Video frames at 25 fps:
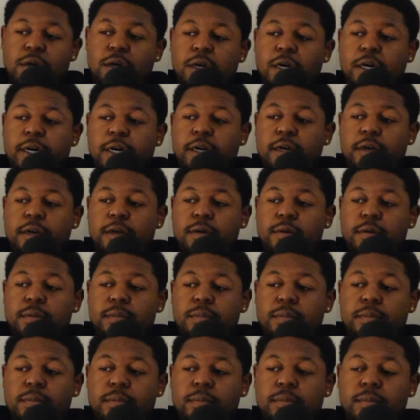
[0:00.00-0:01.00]
Um,
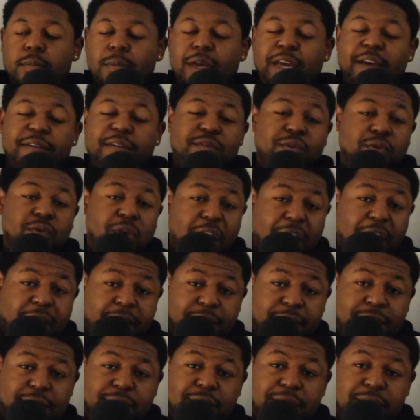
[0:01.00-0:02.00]
if you
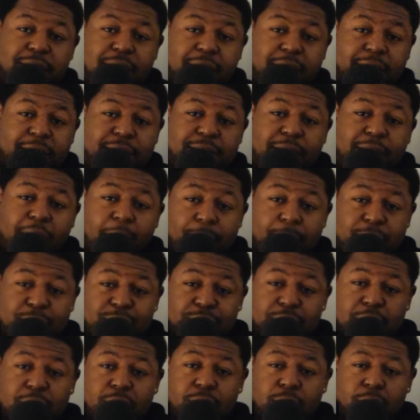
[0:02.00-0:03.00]
liked today's
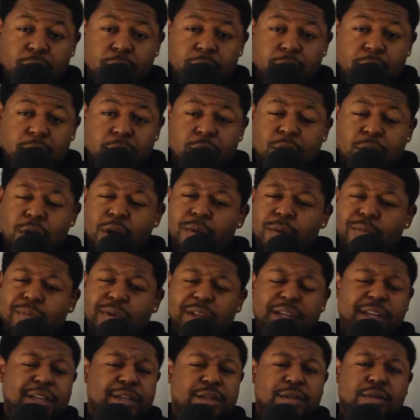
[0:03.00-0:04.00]
episode,
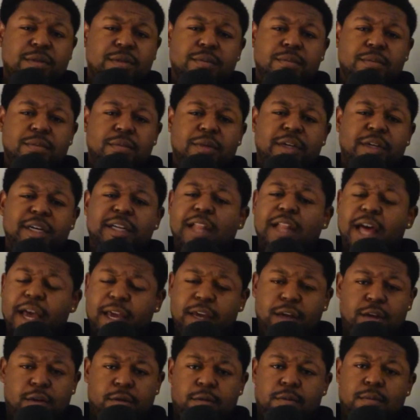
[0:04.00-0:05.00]
please hit
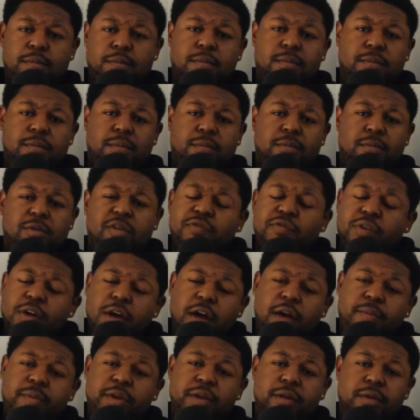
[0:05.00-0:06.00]
like, leave a
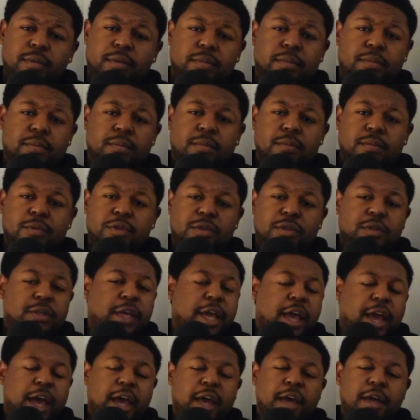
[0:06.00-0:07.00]
comment, just say
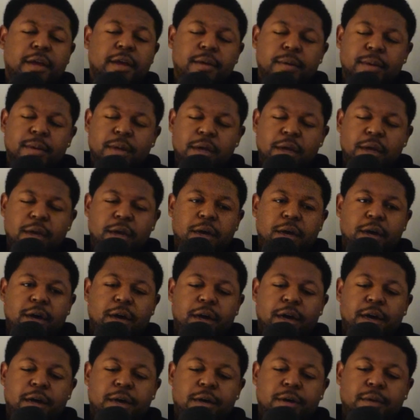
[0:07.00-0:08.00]
hey.
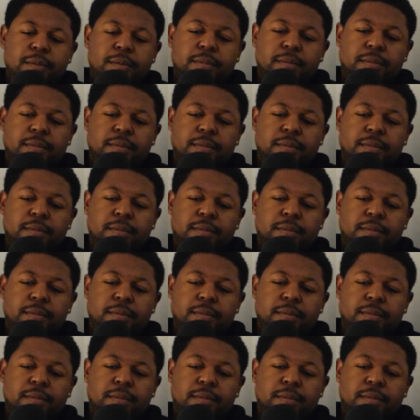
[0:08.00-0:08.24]
Um,